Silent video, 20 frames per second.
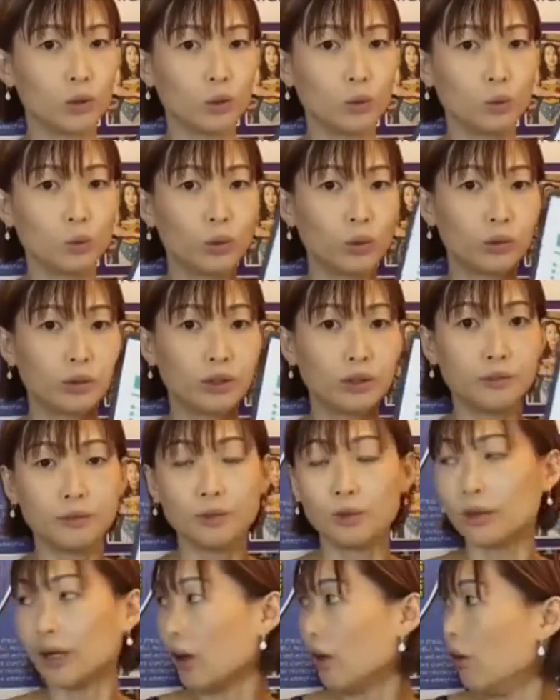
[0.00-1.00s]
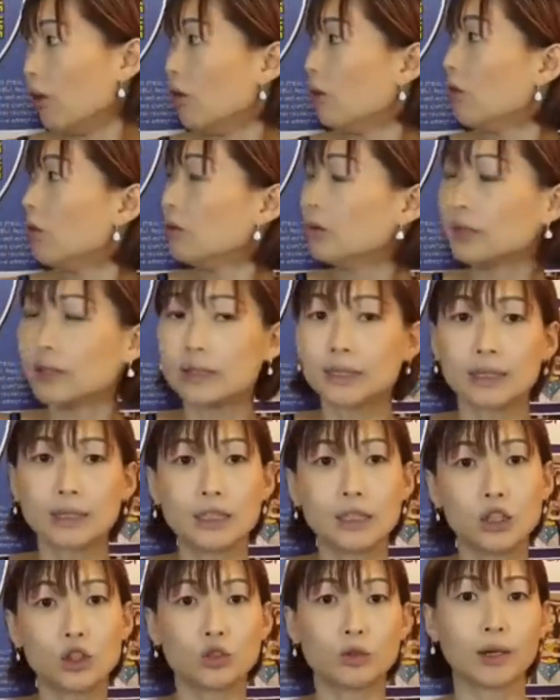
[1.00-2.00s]
it will give you like all the
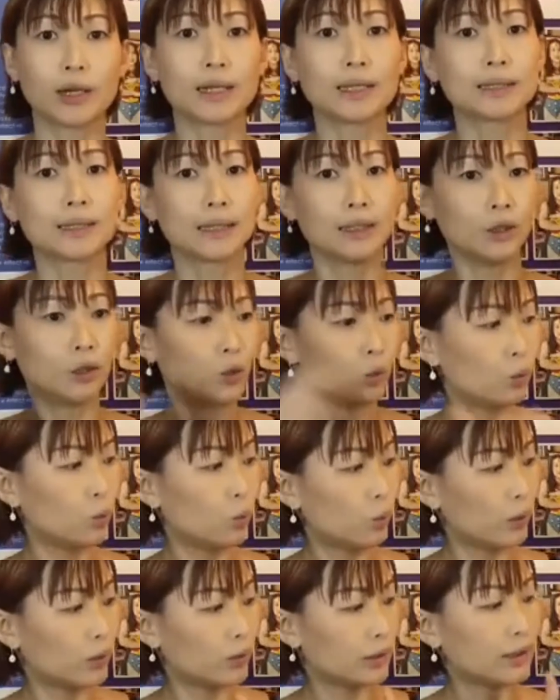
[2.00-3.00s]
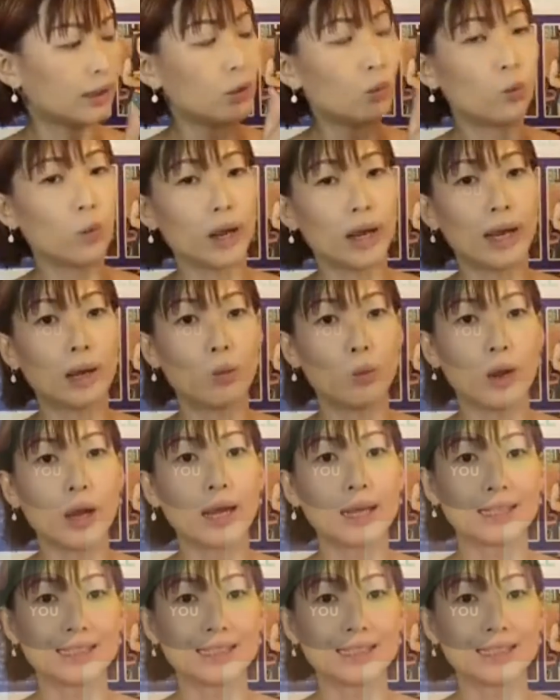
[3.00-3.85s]
60 strengths. You will see where